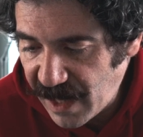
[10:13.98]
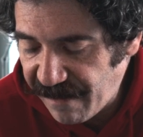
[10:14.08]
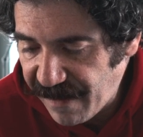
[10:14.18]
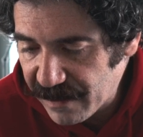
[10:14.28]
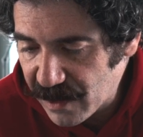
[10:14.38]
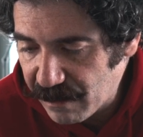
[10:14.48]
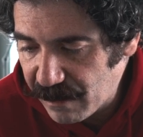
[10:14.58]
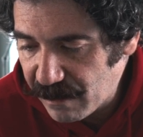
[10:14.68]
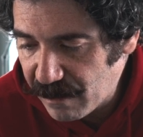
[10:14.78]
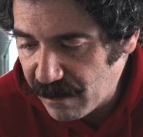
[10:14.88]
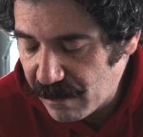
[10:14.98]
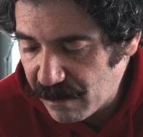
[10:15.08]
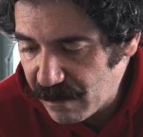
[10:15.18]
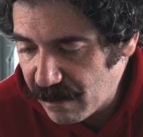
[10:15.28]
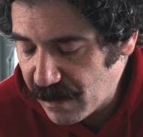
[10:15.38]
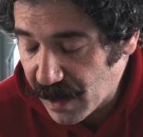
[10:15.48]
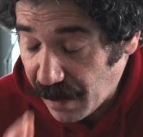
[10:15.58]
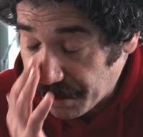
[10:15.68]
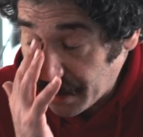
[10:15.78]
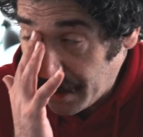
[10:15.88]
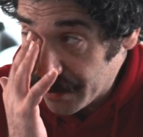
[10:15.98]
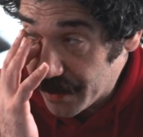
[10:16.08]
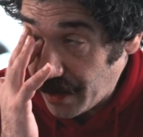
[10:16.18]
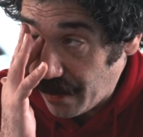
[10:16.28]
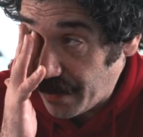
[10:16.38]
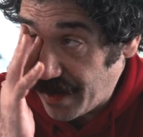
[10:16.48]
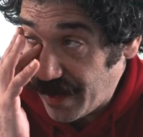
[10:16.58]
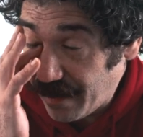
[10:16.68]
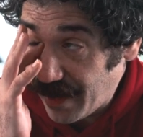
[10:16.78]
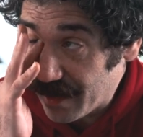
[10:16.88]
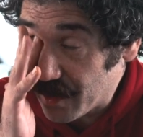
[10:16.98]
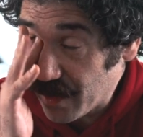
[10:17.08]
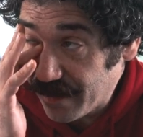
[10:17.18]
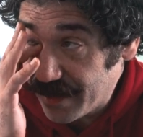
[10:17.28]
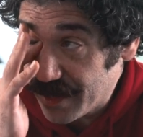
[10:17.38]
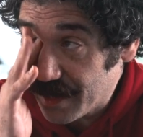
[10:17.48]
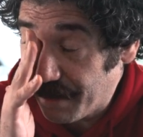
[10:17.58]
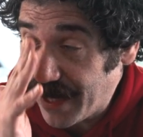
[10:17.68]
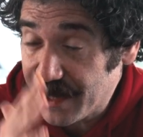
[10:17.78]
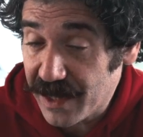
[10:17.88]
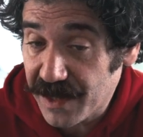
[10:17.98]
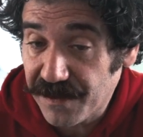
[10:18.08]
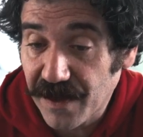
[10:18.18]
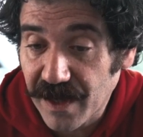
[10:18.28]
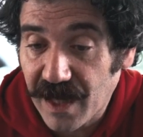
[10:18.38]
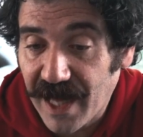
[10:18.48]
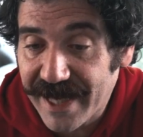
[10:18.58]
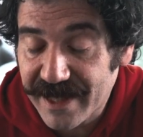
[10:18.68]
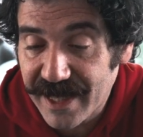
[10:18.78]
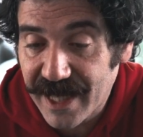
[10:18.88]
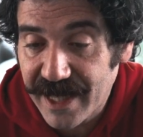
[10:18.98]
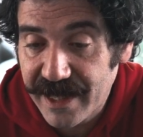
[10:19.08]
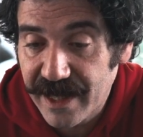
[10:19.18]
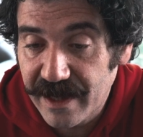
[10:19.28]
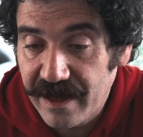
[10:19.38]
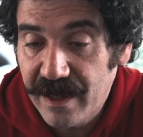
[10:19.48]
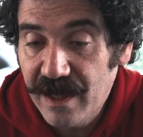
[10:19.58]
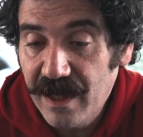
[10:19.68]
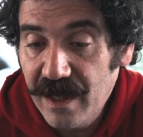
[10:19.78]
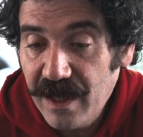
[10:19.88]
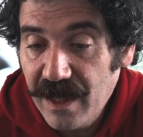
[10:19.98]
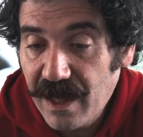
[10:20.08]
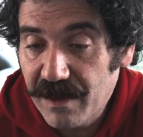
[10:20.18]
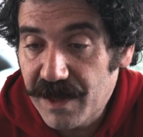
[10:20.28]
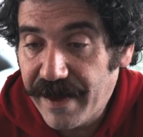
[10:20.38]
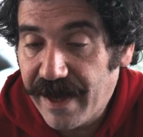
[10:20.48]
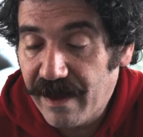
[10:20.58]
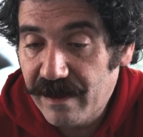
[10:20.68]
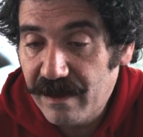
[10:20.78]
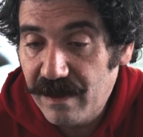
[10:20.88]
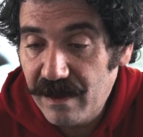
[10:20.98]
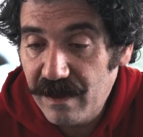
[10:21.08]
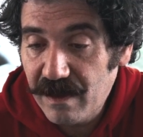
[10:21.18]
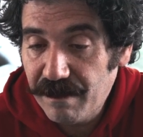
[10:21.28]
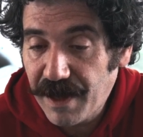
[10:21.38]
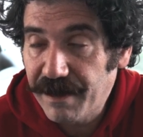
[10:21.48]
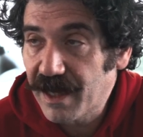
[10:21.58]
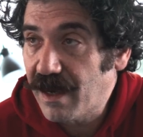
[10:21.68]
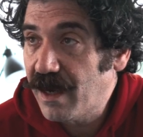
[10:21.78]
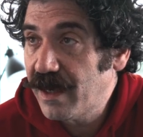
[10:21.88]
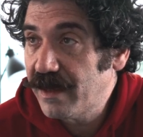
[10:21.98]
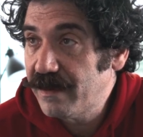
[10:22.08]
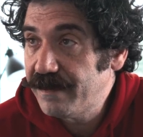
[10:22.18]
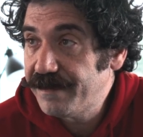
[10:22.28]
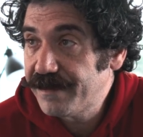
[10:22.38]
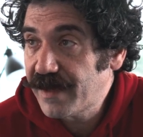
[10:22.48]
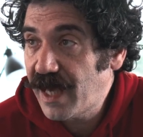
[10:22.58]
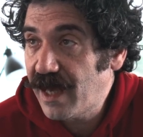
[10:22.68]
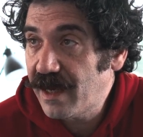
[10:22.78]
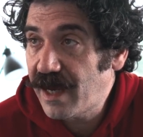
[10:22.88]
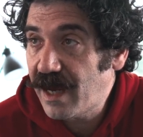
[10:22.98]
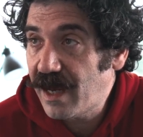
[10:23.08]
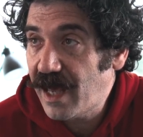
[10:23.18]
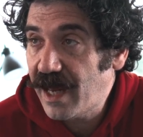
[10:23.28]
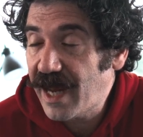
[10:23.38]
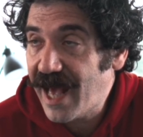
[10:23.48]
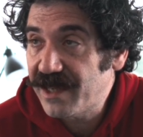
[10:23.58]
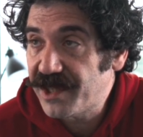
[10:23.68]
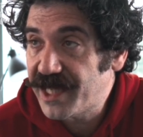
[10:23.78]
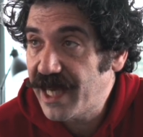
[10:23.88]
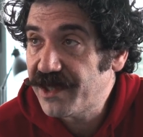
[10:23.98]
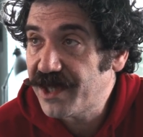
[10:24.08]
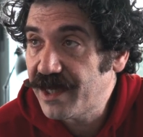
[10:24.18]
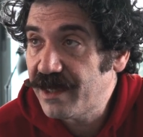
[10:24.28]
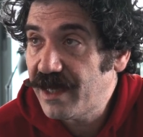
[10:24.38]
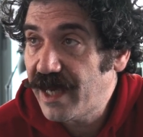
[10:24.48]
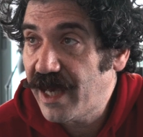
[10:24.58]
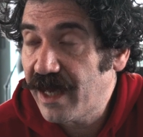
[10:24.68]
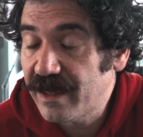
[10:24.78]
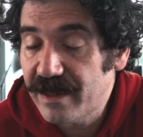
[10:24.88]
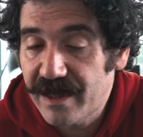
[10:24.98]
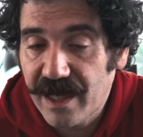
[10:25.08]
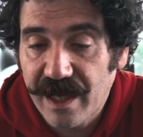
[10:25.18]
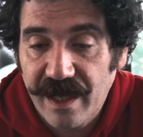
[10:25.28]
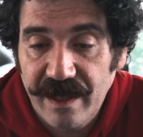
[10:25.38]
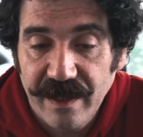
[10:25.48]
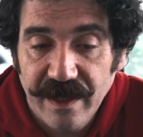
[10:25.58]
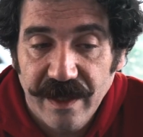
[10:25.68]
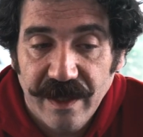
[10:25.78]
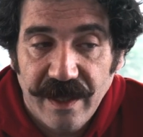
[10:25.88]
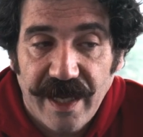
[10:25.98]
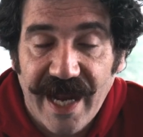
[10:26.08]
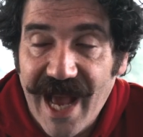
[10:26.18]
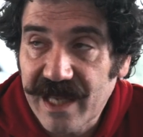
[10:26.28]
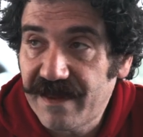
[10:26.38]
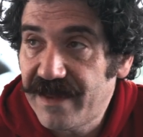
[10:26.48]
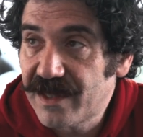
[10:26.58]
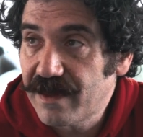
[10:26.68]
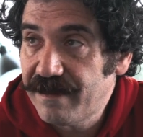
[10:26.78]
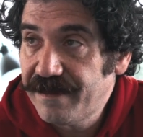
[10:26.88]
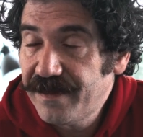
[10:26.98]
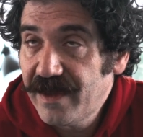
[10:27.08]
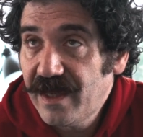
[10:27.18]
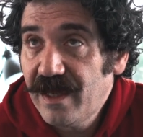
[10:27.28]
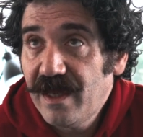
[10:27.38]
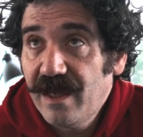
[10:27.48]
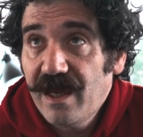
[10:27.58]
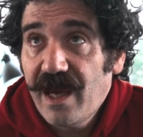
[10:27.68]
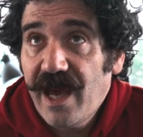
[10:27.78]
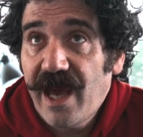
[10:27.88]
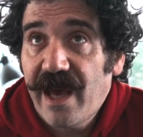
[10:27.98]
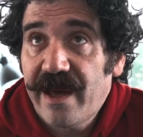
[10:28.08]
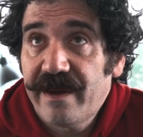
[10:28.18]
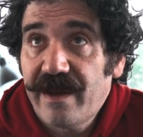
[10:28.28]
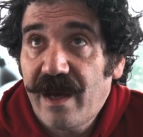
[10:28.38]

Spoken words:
found a couple of years ago that served as the basis for a class that I did that was about public art and agitation and activism. And